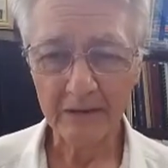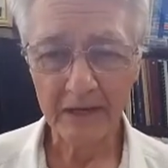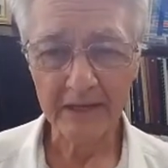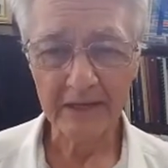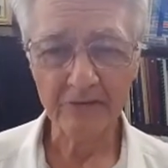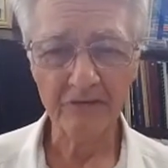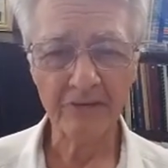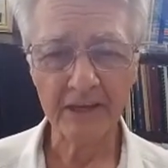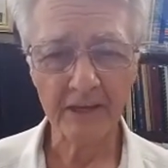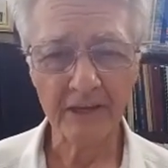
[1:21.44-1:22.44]
And the
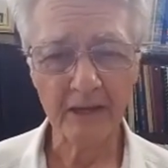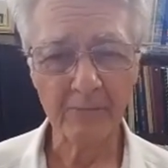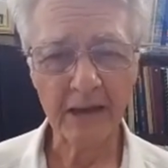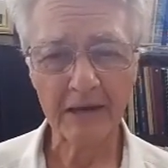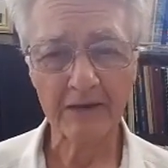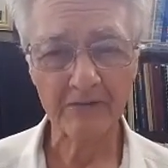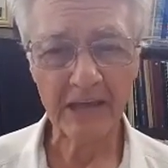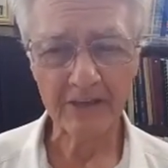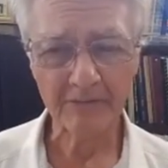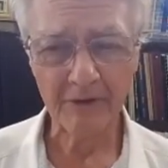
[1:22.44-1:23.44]
interesting thing about it is
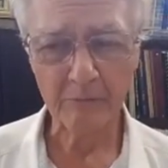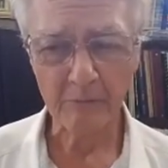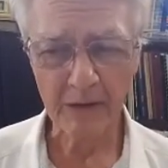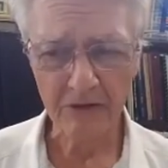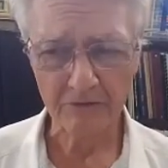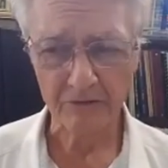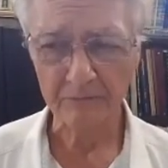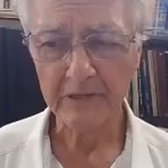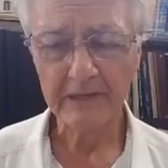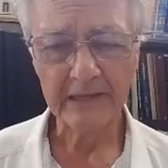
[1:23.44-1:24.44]
he has fibromyalgia.
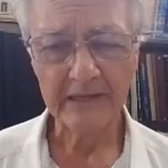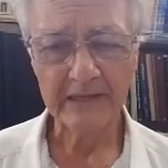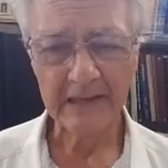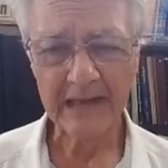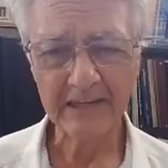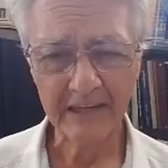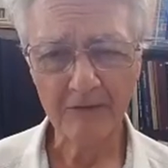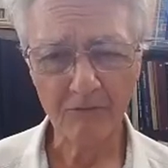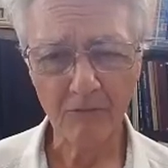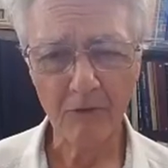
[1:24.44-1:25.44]
In
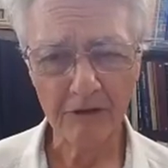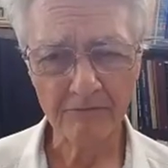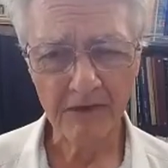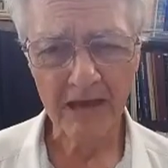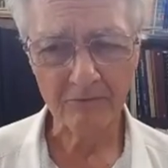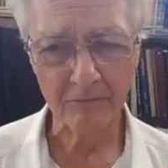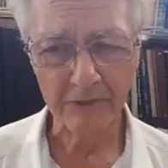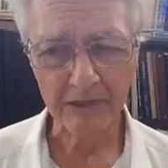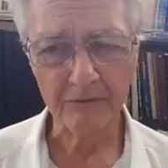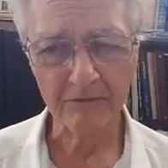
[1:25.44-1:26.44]
1945,
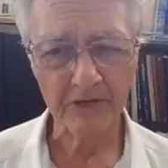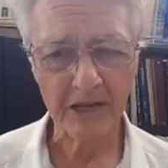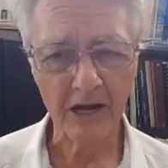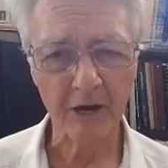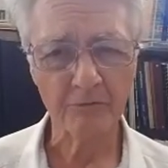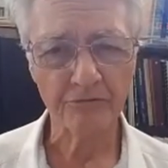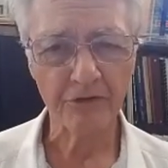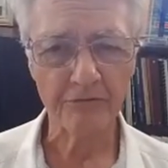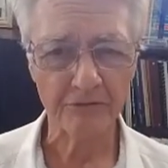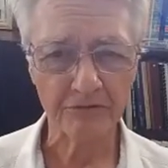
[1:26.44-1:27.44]
when he was in the armed
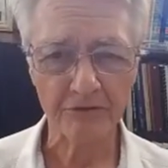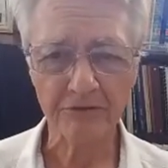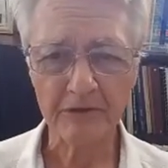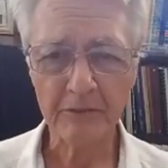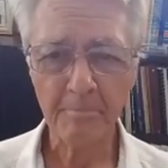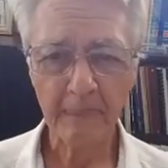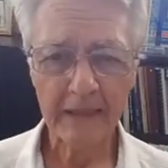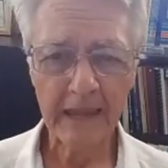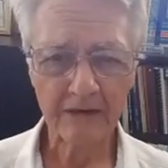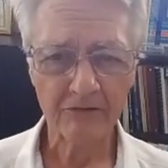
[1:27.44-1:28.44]
services,
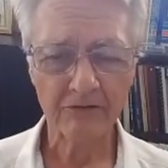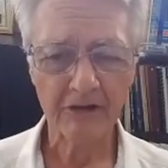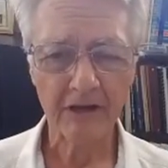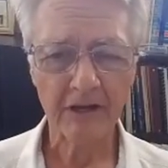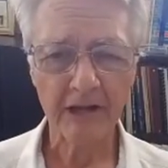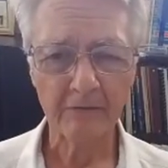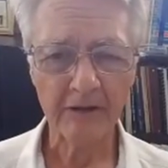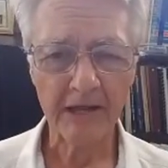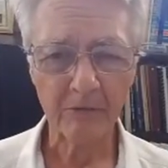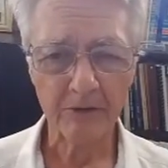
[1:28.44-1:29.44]
he actually started
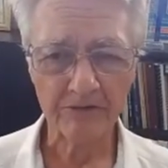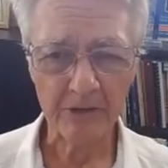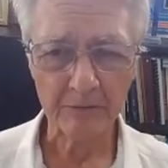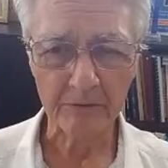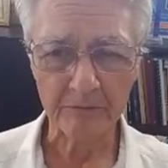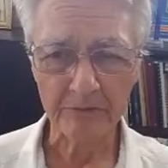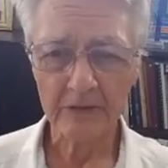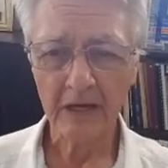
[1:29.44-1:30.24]
coming down with symptoms.